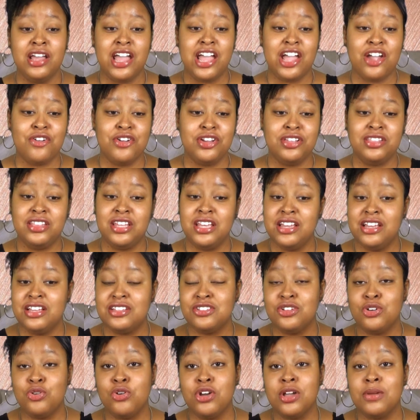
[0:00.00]
Everything
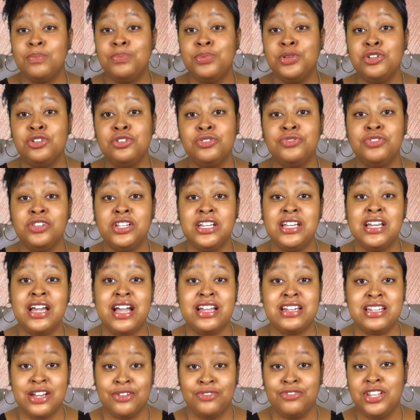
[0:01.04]
is going beautifully.
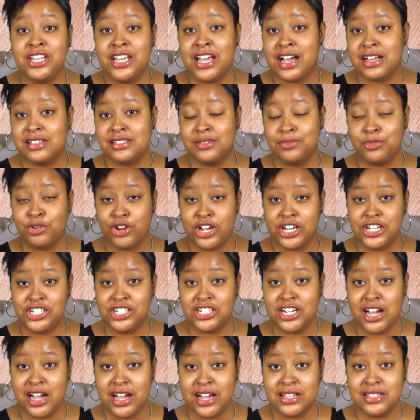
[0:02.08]
I definitely got some great
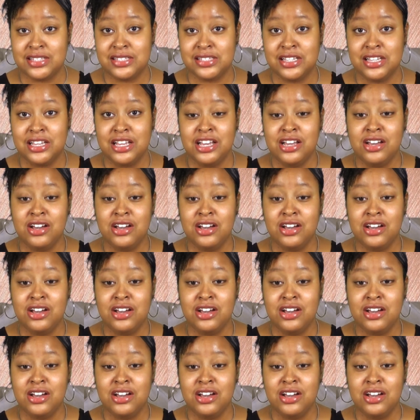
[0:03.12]
shots.